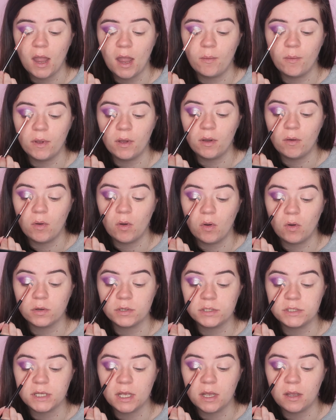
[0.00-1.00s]
I will
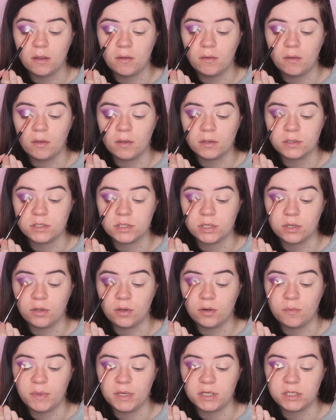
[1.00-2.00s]
also
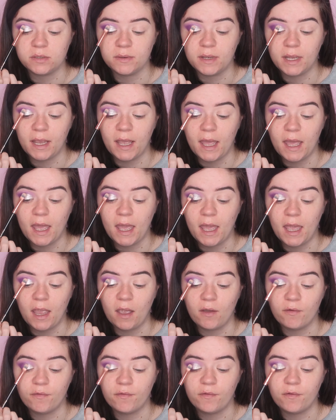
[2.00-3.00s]
soon be doing
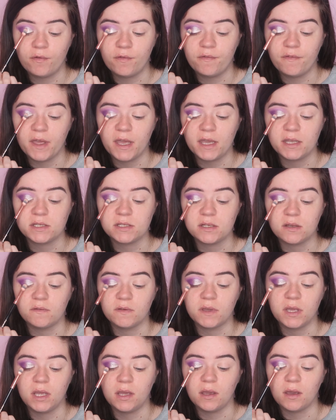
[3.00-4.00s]
a full face
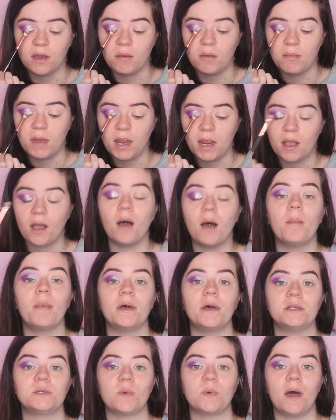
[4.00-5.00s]
of Kiko makeup
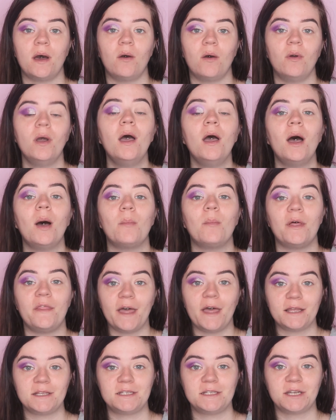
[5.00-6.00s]
as well, but
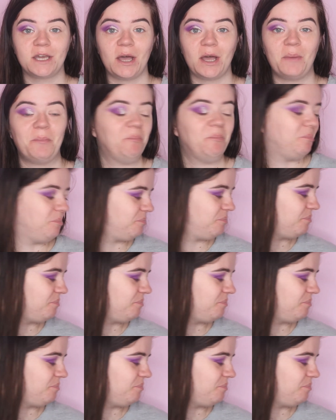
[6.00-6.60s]
that's to come.